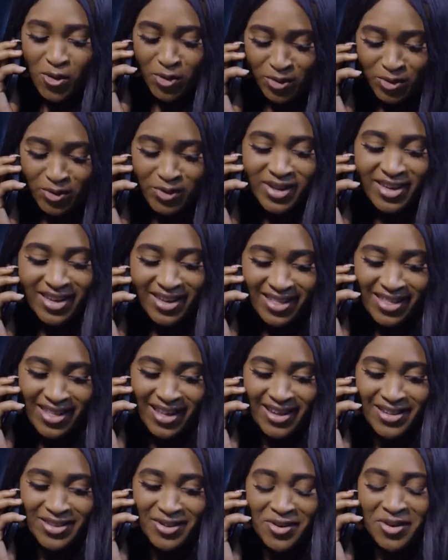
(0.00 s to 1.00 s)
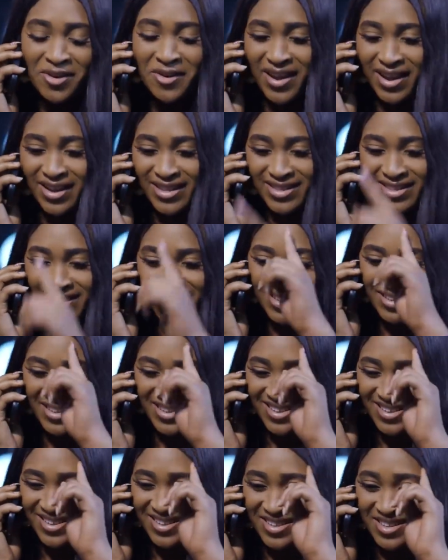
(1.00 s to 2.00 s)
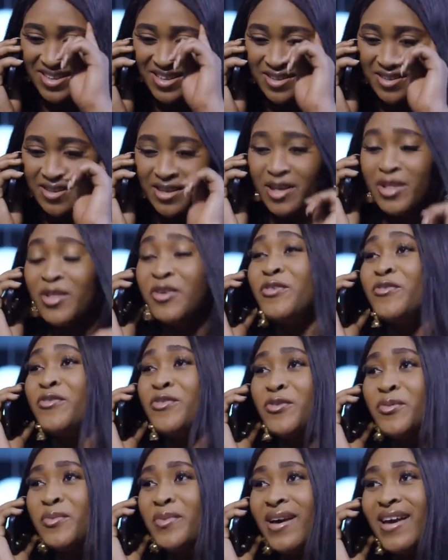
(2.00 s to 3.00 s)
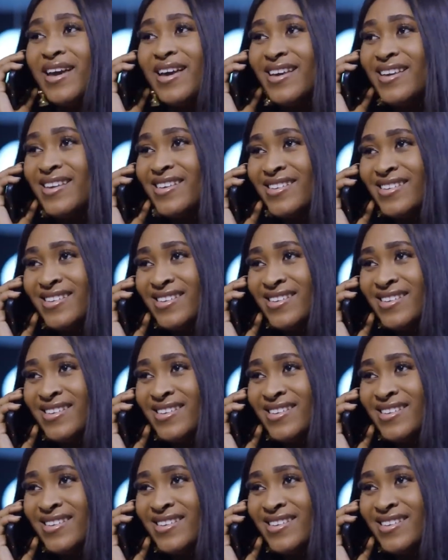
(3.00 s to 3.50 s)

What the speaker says: Oh, okay, Dad. All right. I love you. Bye.